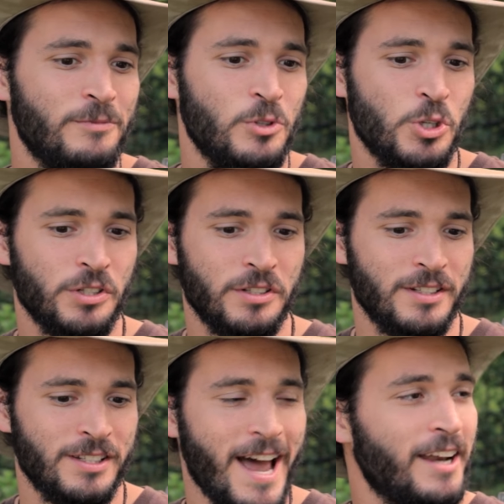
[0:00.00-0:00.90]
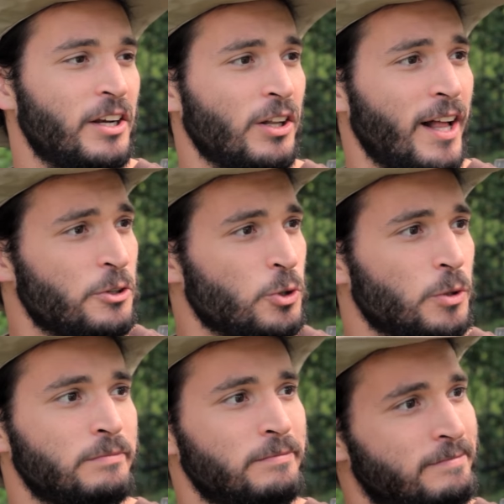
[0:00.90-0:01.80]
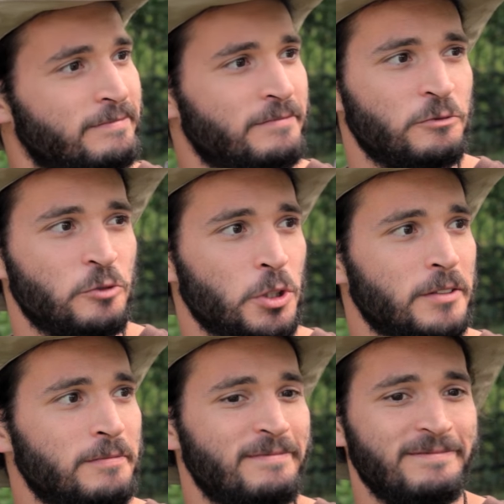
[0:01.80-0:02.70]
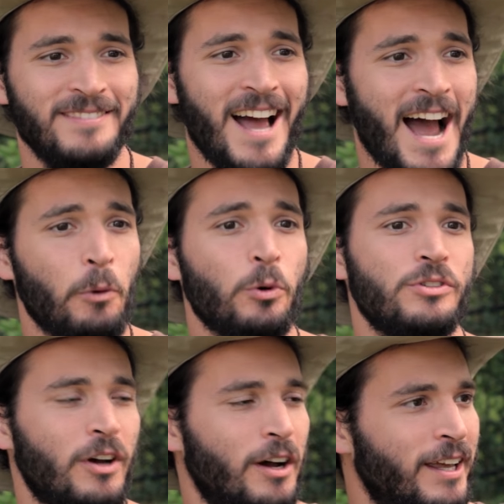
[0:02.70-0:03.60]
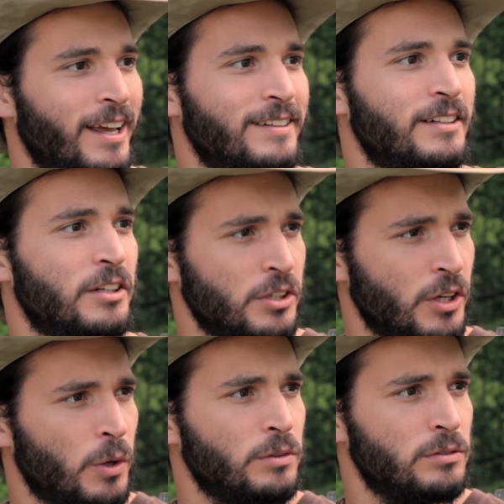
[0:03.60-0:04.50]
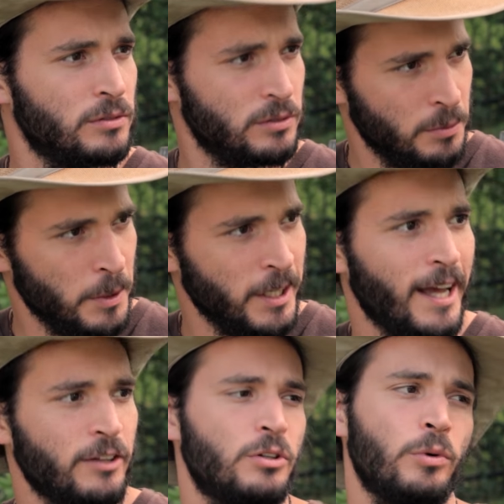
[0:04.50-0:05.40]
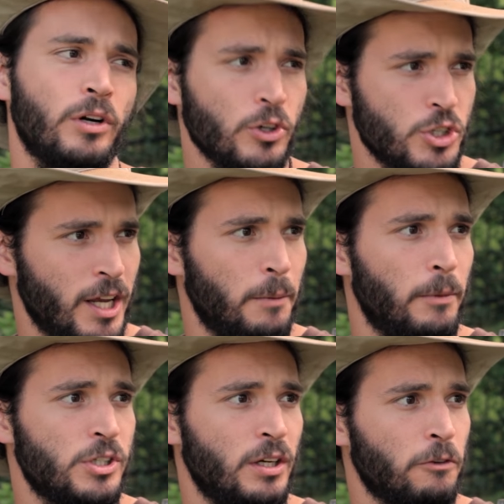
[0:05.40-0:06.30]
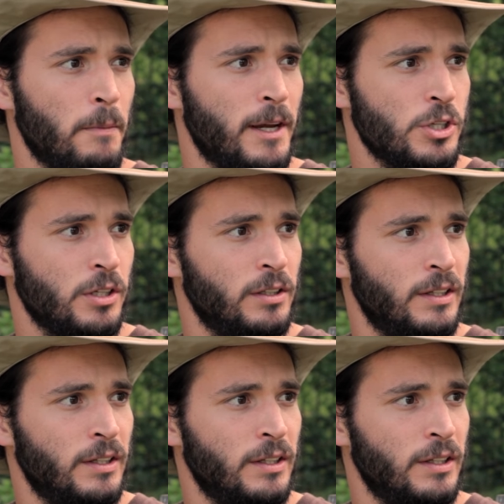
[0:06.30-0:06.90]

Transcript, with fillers: just sat in a classroom for hours on end, you know, being asked to regurgitate a bunch of information.